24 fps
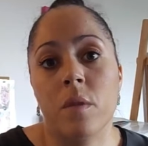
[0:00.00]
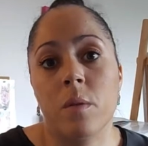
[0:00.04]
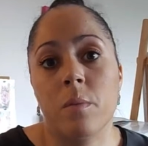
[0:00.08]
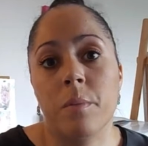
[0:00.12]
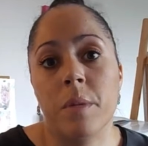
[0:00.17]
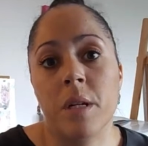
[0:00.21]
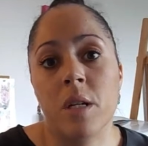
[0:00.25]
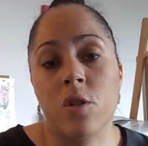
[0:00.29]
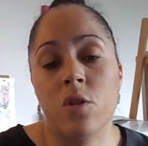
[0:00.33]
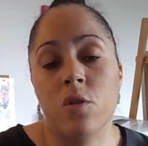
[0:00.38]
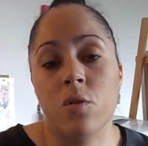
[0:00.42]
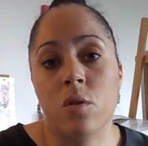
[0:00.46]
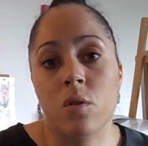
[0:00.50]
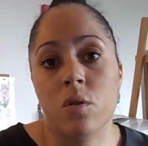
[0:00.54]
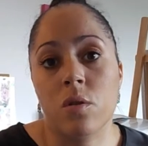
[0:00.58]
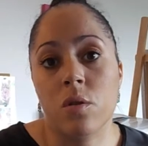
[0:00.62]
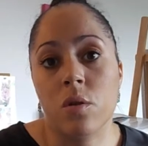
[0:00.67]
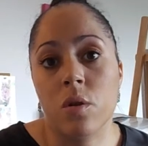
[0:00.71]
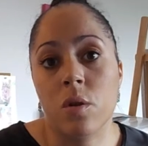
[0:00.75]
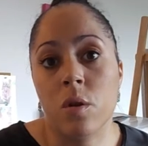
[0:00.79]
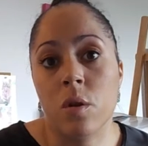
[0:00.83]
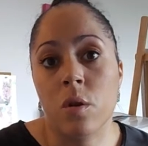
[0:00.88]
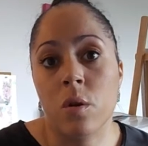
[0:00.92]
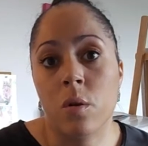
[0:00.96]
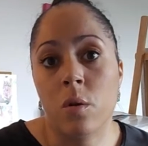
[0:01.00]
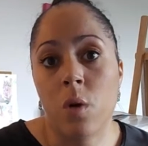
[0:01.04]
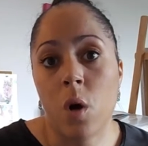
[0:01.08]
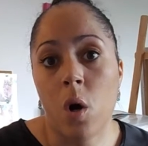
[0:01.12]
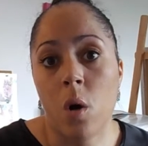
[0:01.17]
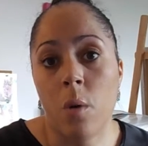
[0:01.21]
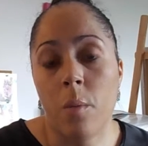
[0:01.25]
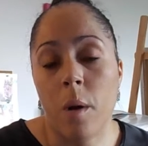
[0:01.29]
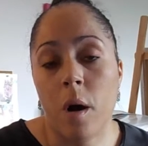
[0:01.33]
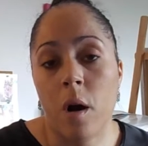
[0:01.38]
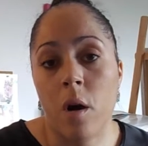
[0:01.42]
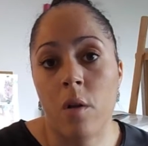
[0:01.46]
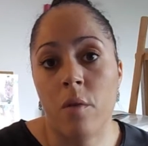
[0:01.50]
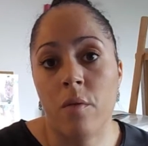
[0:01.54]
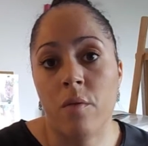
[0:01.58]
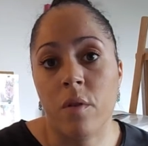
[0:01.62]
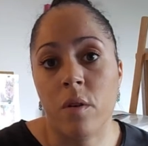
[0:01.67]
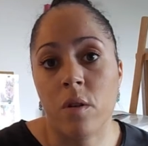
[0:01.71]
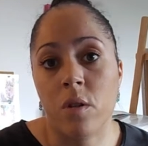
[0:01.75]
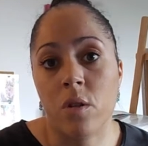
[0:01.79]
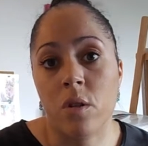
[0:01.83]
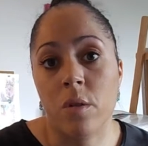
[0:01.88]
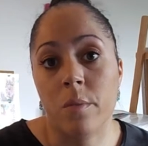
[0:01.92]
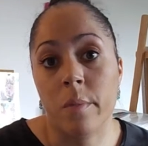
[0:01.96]
be sure to hop
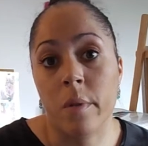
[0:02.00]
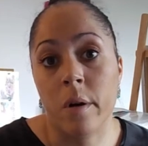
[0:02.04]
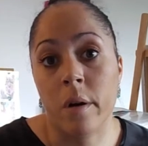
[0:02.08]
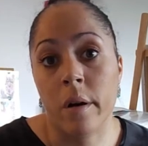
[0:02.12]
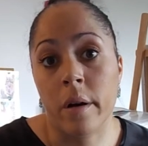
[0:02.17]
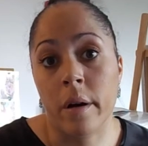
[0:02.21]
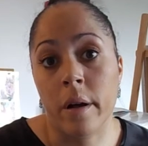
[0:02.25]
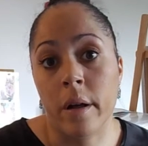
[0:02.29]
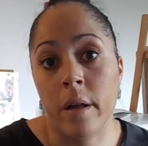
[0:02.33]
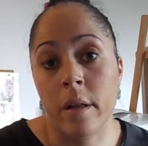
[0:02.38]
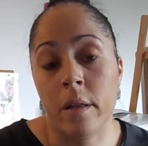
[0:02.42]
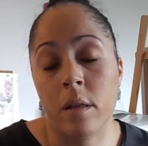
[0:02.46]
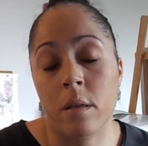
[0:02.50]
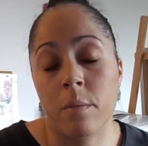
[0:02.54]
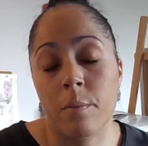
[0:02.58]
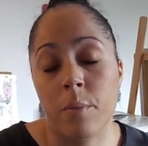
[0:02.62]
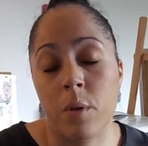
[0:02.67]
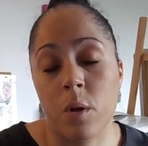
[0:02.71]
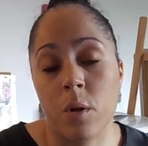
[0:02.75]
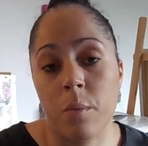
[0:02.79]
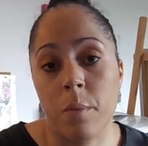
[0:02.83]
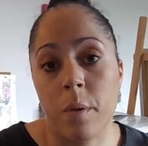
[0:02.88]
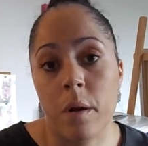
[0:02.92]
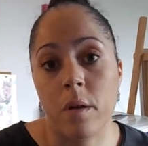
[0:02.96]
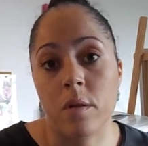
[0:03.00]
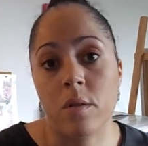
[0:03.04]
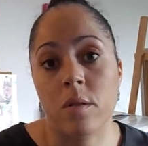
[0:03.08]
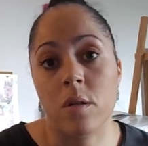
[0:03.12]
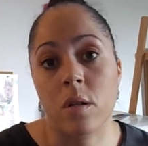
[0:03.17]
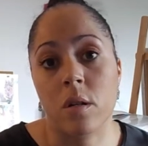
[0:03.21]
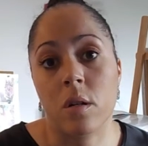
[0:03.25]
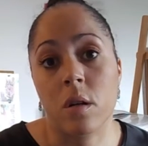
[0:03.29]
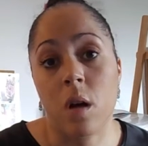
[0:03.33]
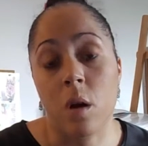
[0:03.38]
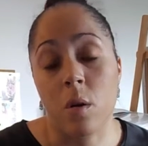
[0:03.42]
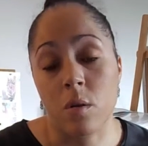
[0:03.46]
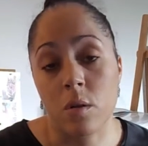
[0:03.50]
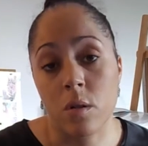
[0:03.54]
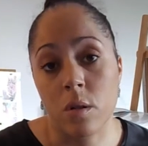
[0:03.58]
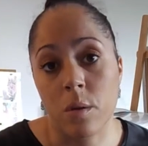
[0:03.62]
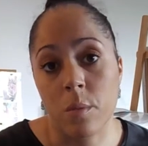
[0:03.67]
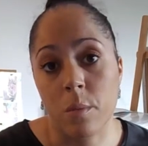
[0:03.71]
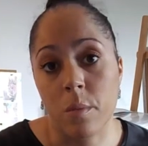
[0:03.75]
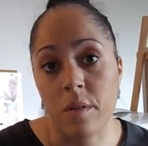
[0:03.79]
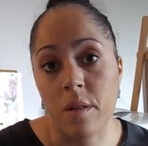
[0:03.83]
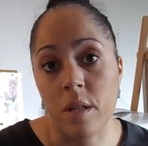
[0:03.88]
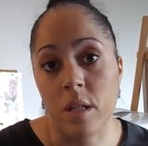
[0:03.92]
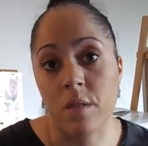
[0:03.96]
over to the blog post that goes
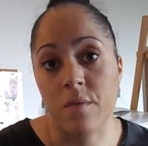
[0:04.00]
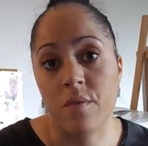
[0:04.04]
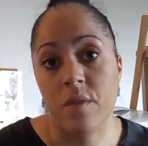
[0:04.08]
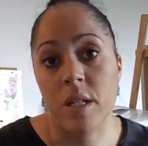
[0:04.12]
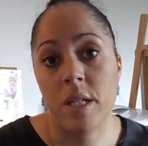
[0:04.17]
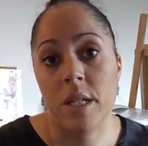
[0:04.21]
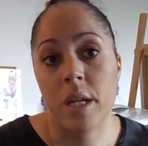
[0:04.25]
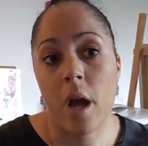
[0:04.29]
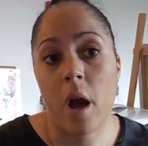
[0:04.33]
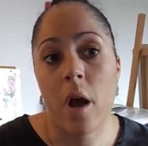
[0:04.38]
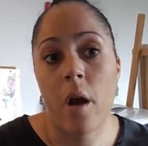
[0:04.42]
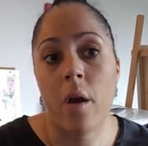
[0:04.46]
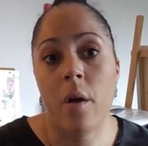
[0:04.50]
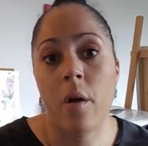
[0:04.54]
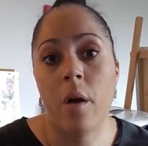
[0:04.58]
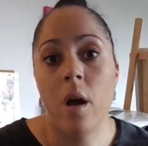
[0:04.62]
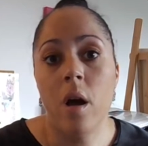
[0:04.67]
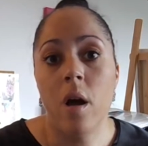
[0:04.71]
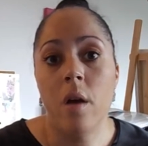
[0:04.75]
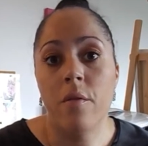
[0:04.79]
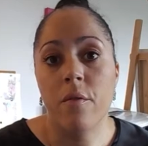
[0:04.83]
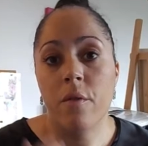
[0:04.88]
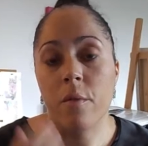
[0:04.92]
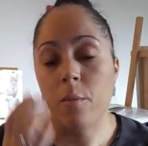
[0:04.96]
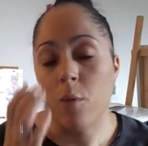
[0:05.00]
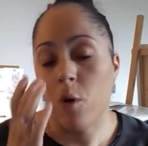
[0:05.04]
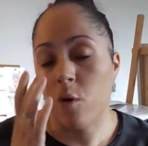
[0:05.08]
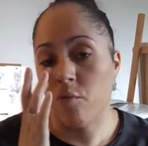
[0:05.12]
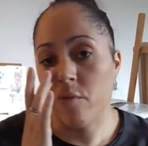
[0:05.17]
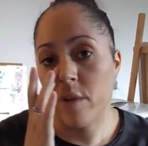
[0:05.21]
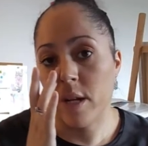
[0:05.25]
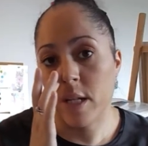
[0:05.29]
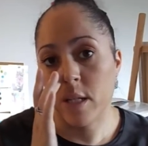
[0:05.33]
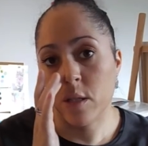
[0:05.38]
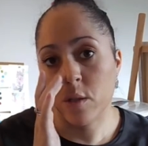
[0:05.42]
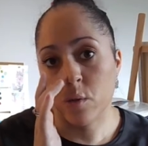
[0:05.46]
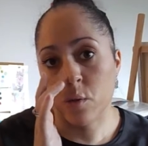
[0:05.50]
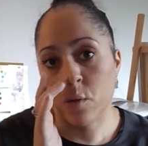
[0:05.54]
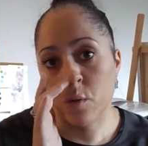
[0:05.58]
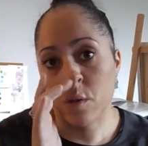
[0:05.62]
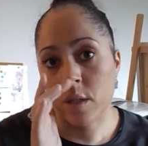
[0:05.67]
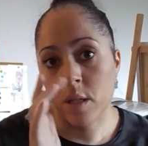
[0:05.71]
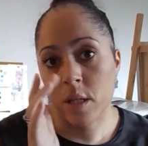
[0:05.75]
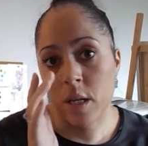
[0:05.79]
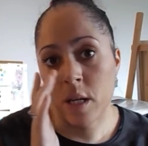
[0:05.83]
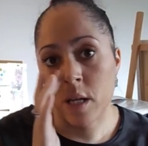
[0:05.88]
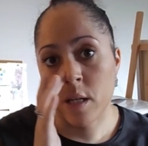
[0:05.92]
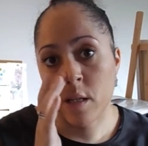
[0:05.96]
along with this video for more
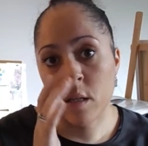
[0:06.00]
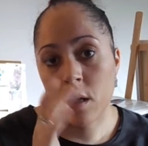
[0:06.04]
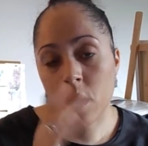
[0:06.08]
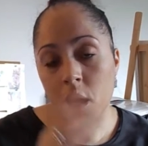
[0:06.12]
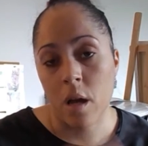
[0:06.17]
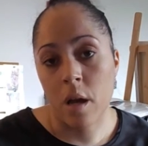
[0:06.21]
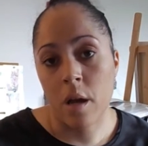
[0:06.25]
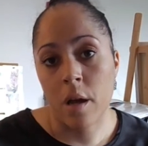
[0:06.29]
resources,